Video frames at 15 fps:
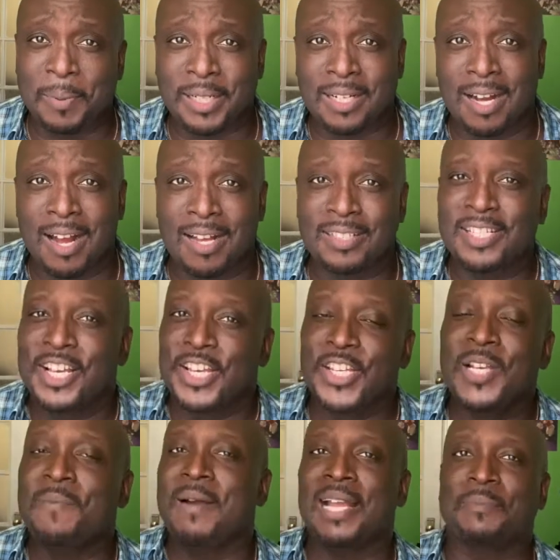because
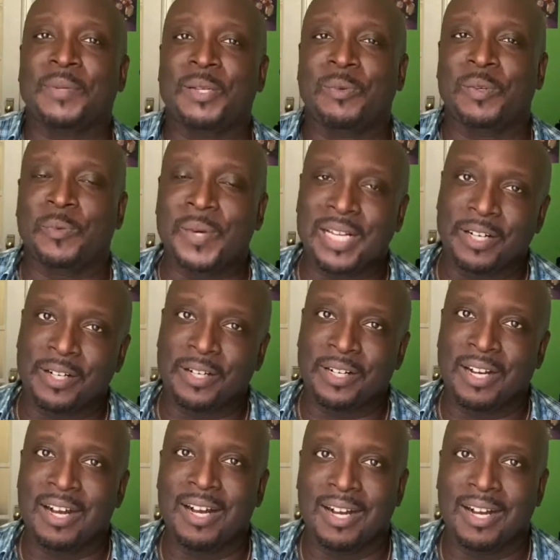you might be the winner